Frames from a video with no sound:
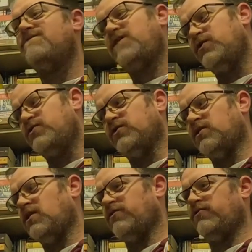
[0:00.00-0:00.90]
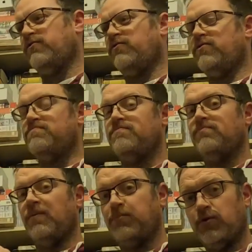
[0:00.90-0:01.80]
photograph
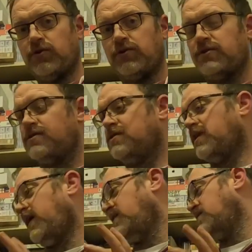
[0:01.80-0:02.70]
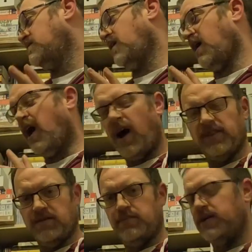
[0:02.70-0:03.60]
my books and
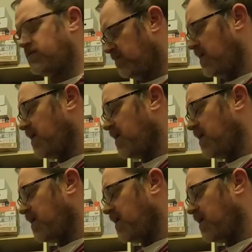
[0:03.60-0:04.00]
other bits.